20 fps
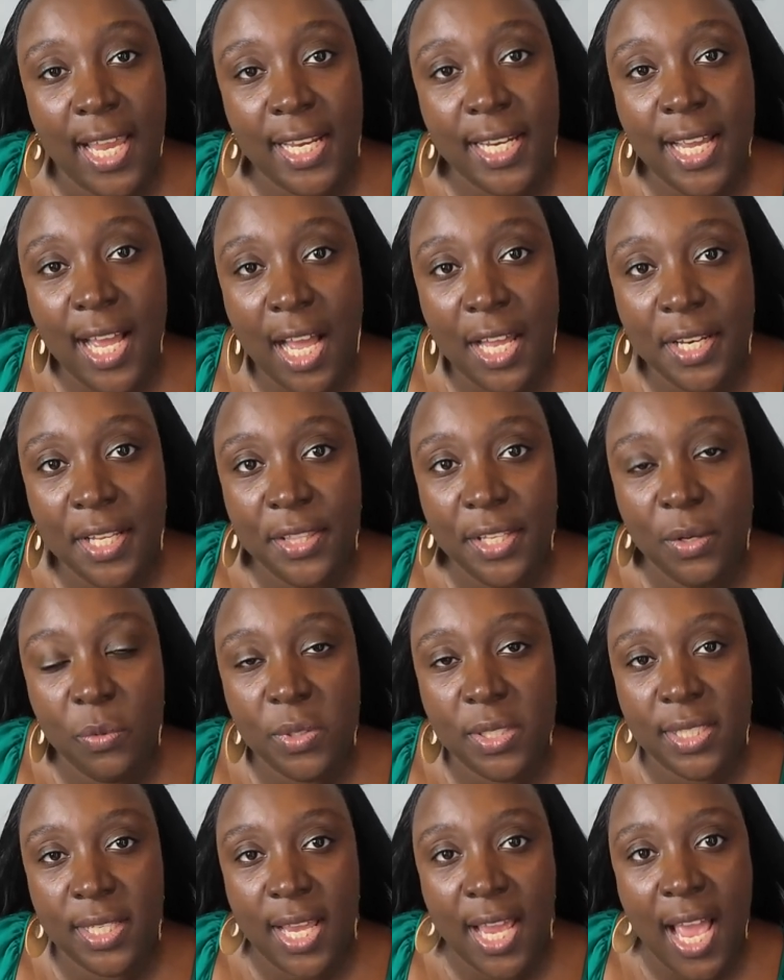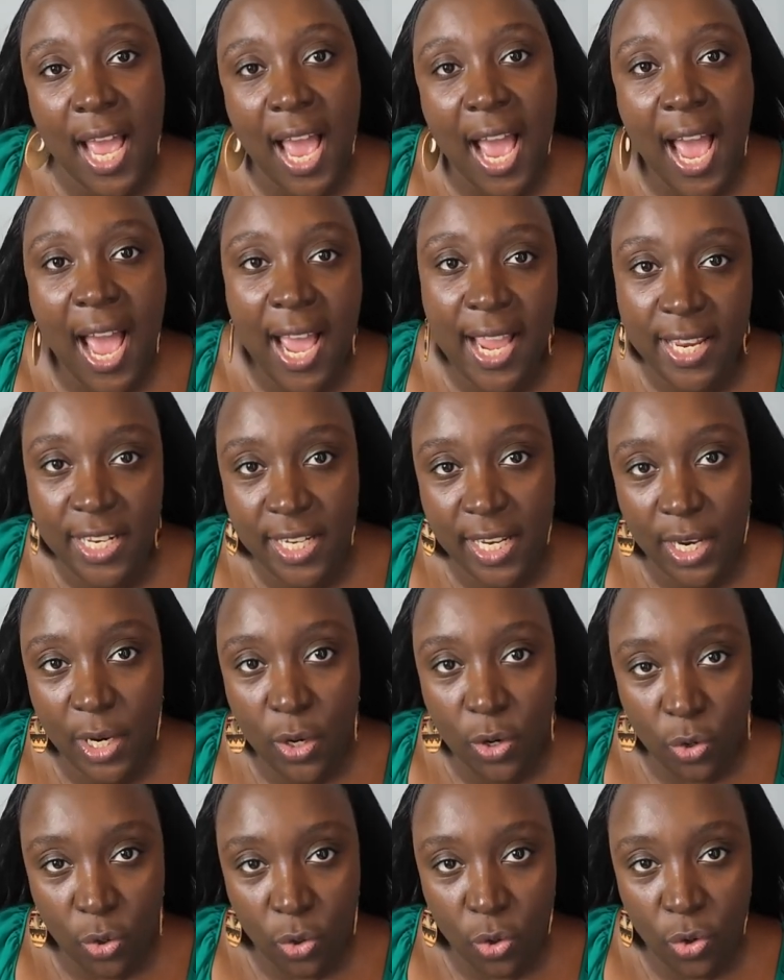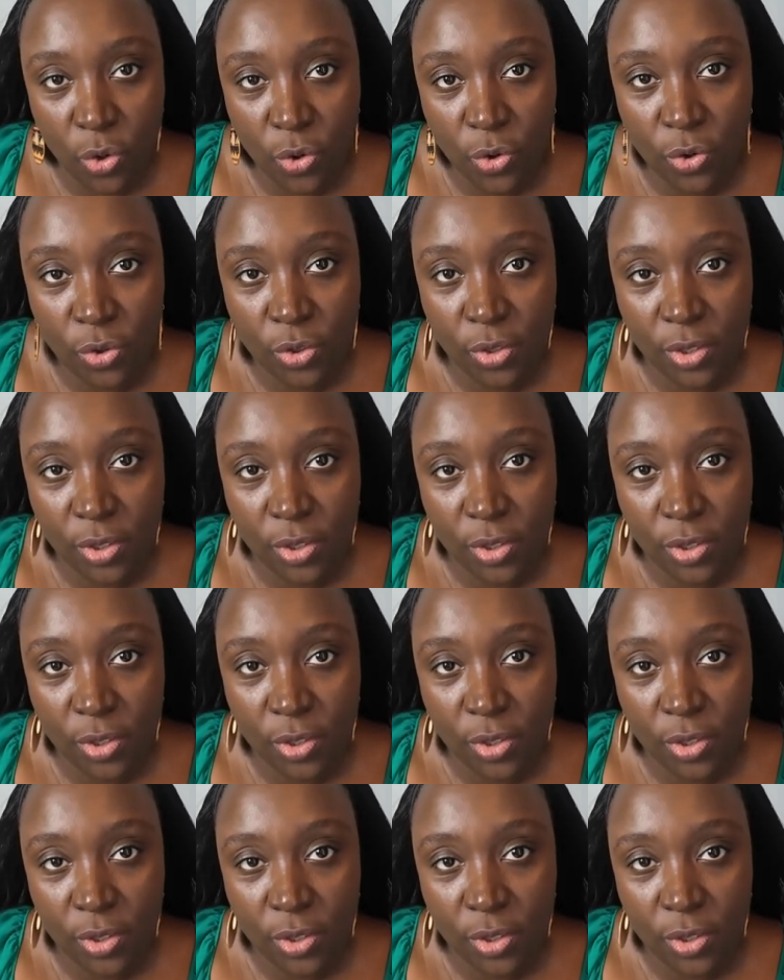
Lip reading: In Ghana, they would say, "I de go."